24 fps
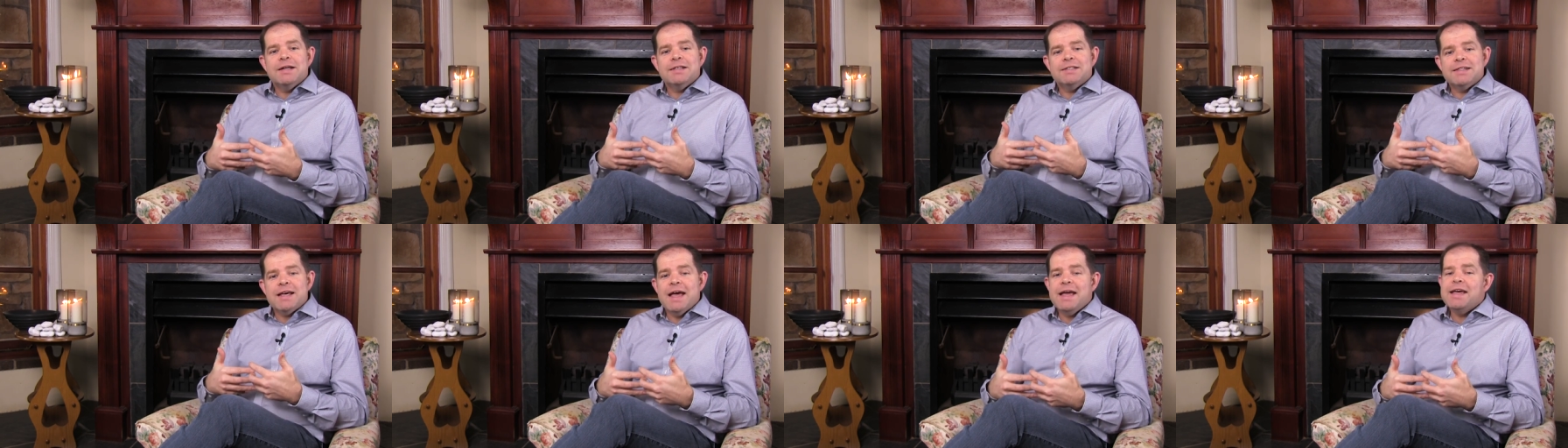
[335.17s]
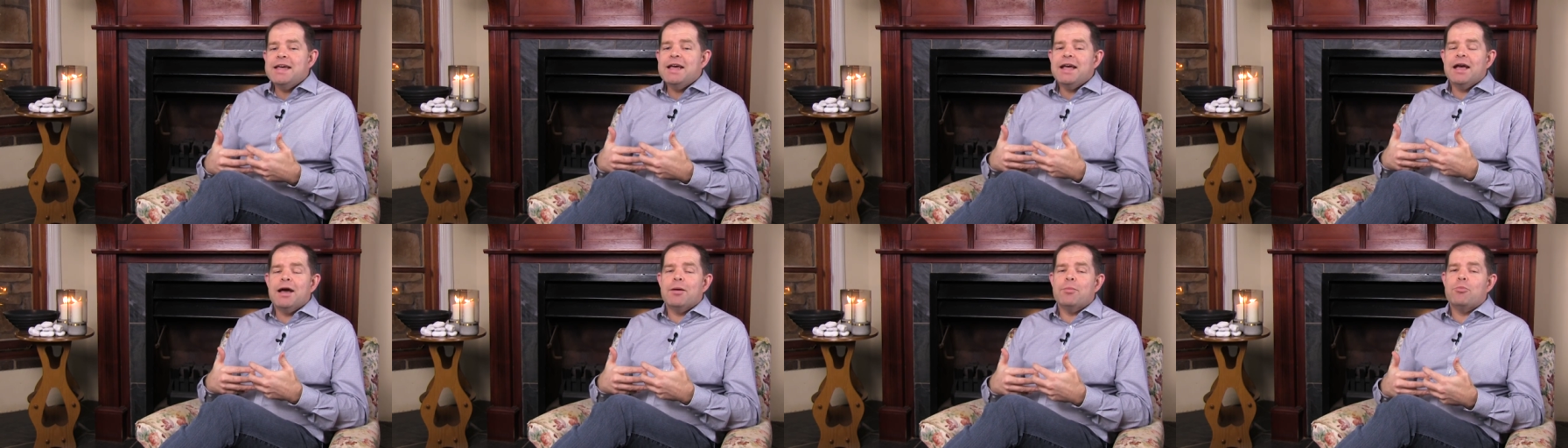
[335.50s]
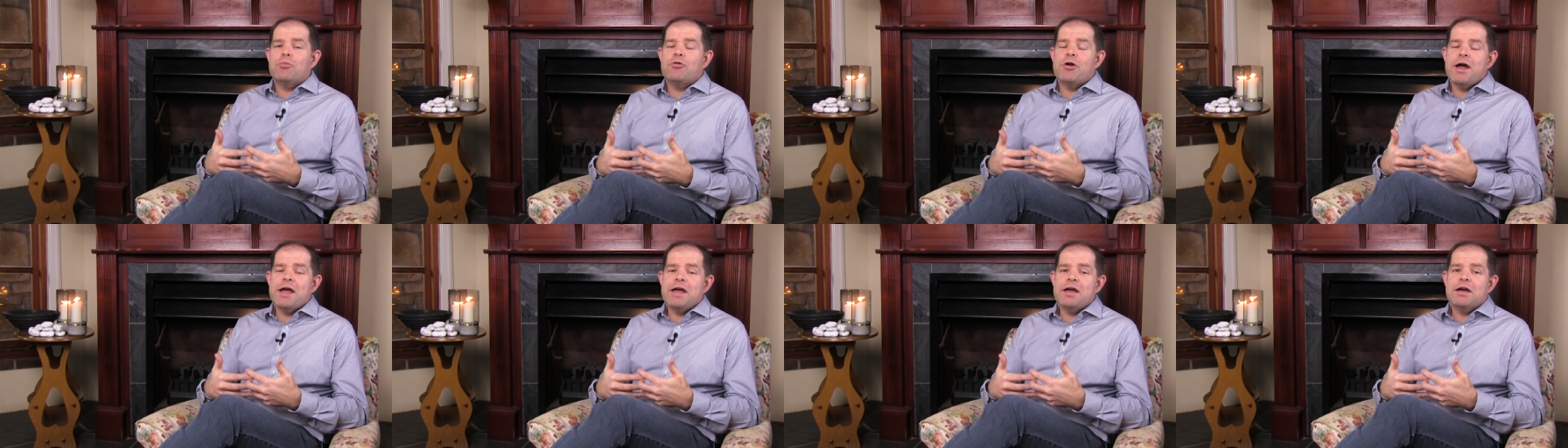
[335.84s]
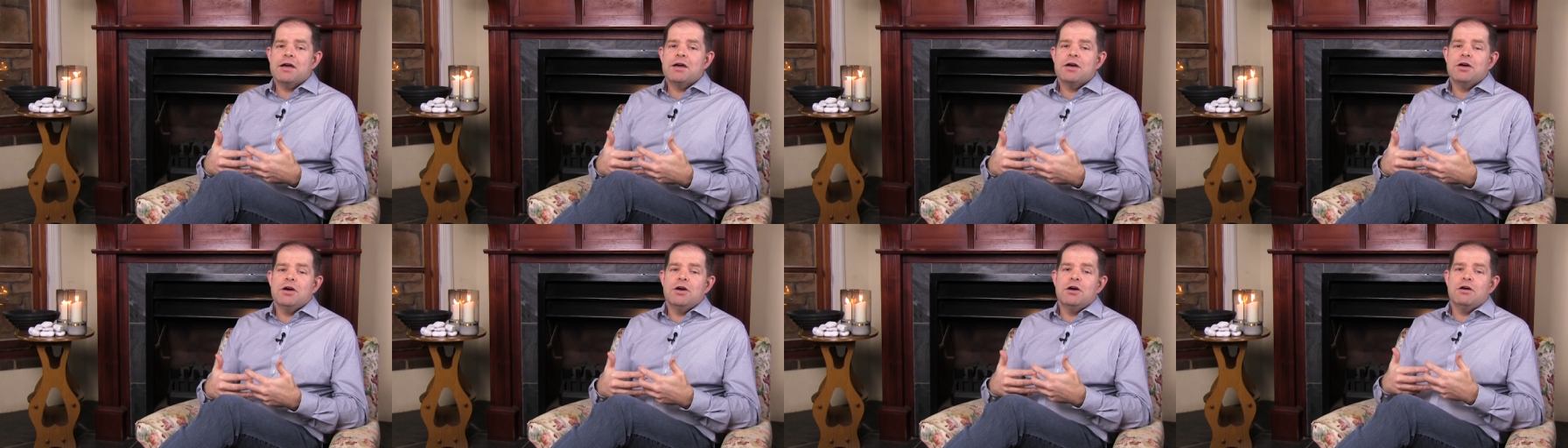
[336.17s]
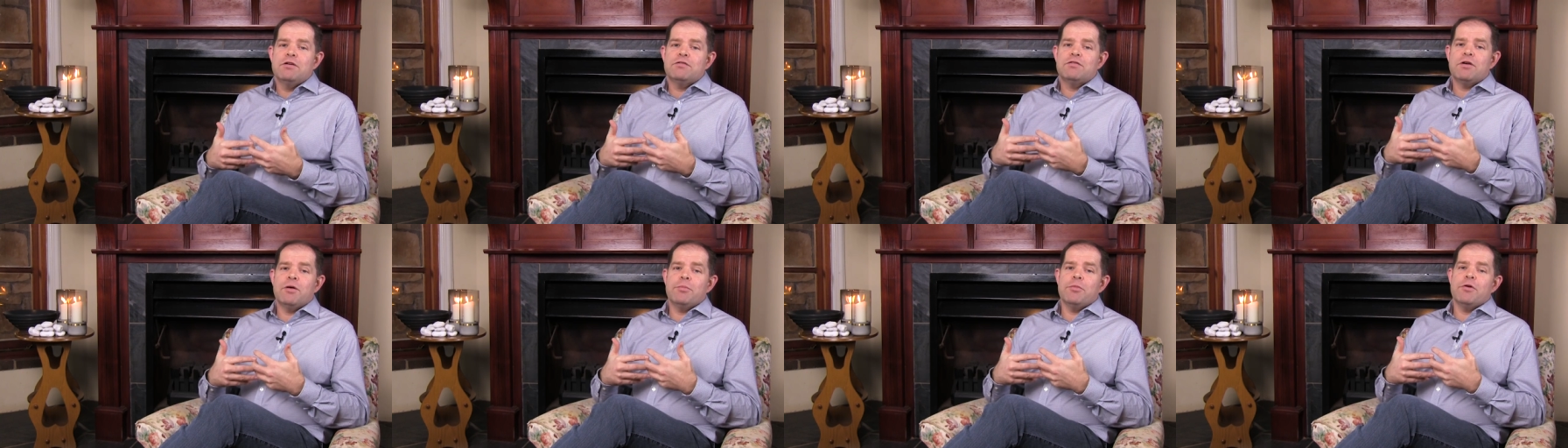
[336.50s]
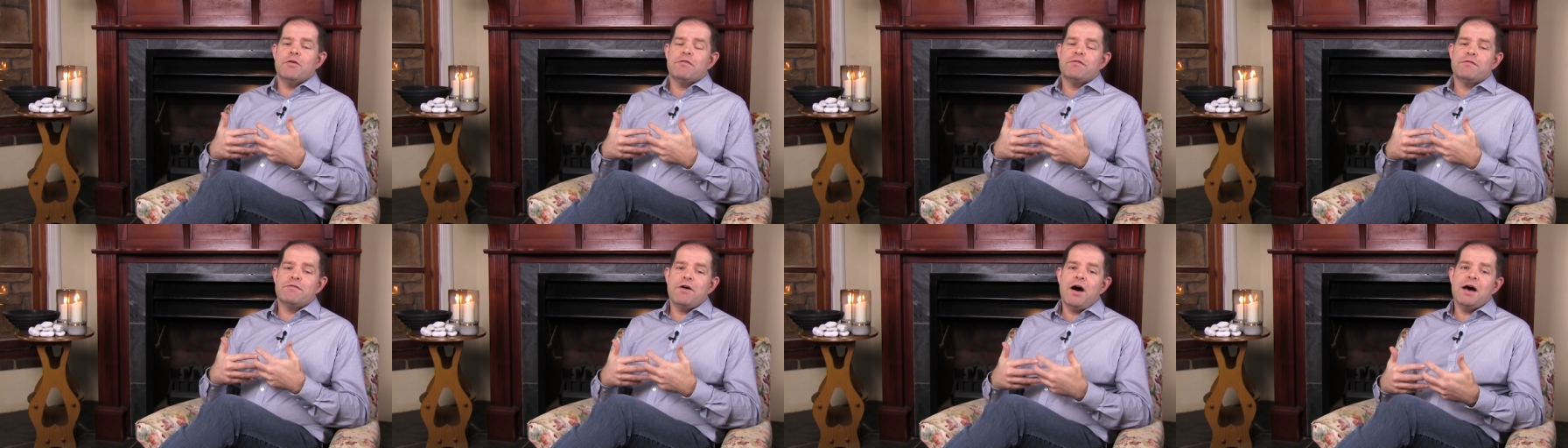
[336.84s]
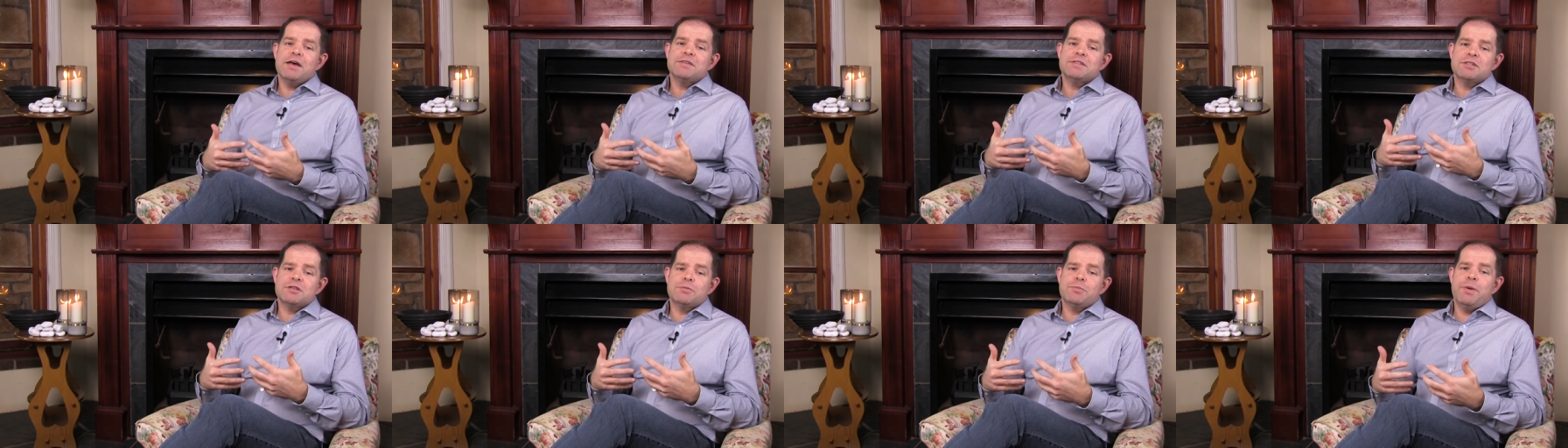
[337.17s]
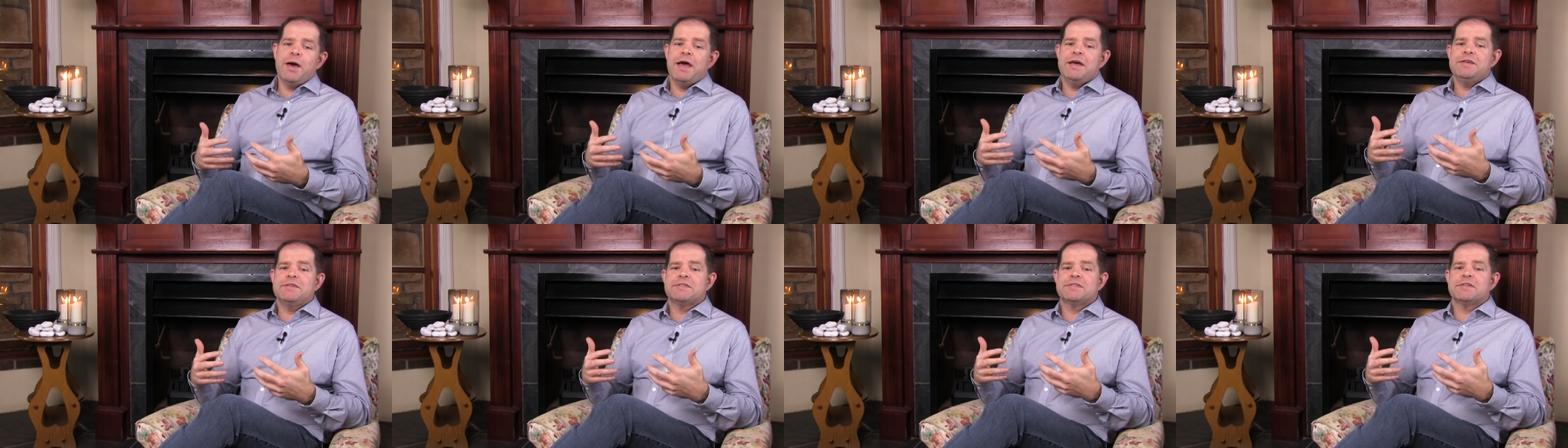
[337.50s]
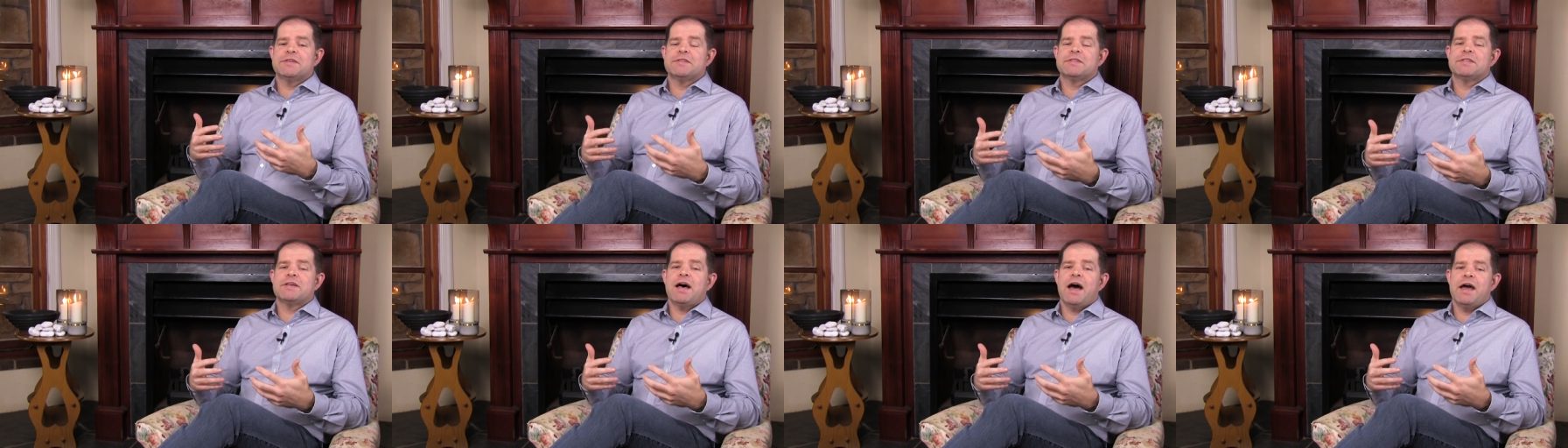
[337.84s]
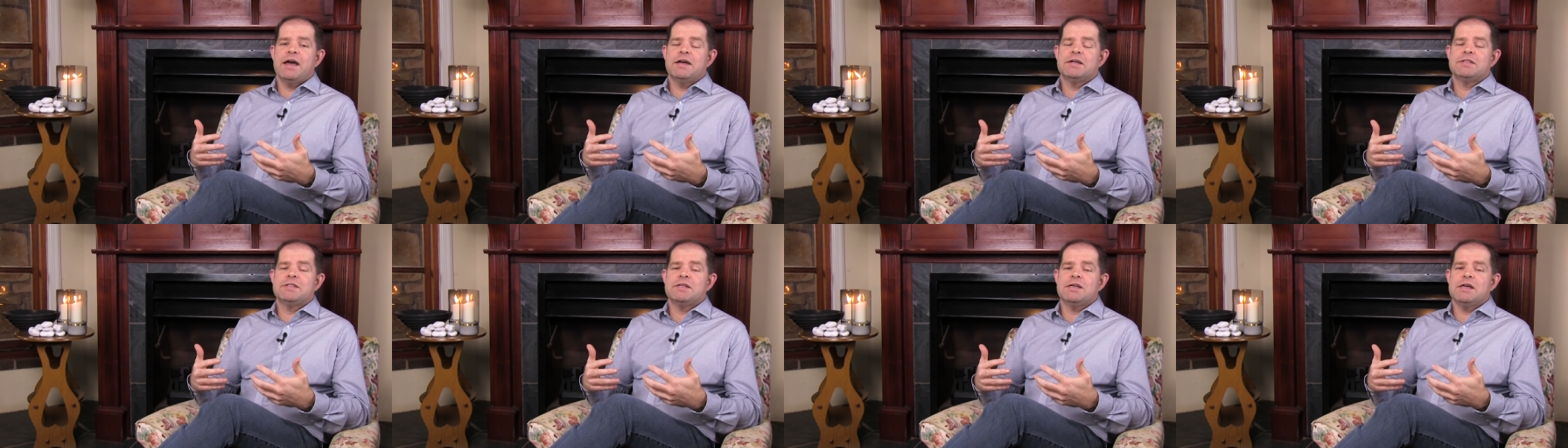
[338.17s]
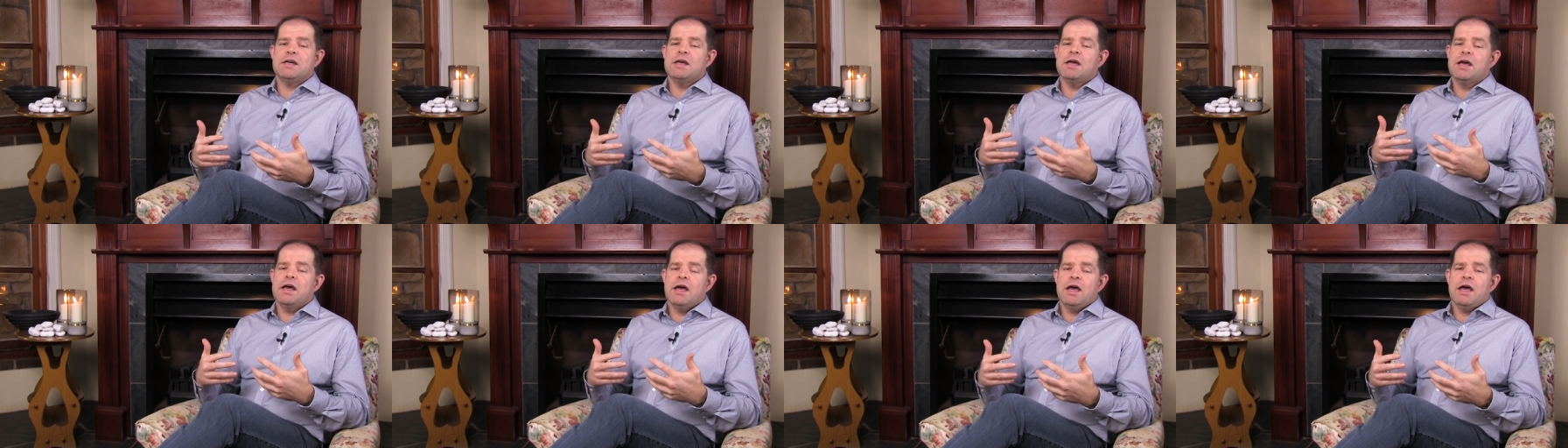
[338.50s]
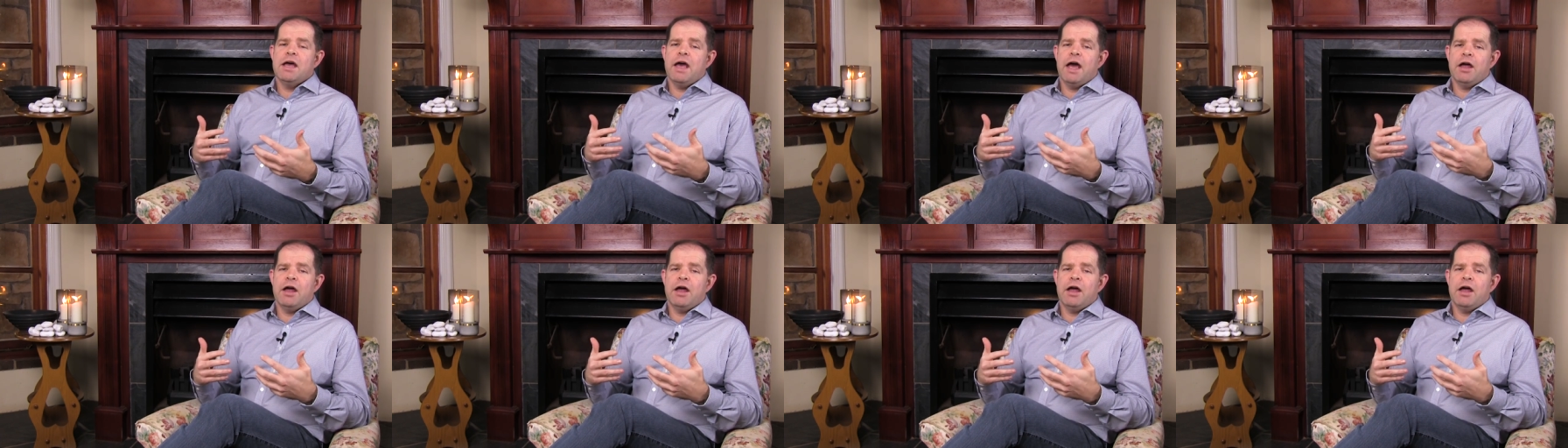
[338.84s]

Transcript: taking a break from the fast paced society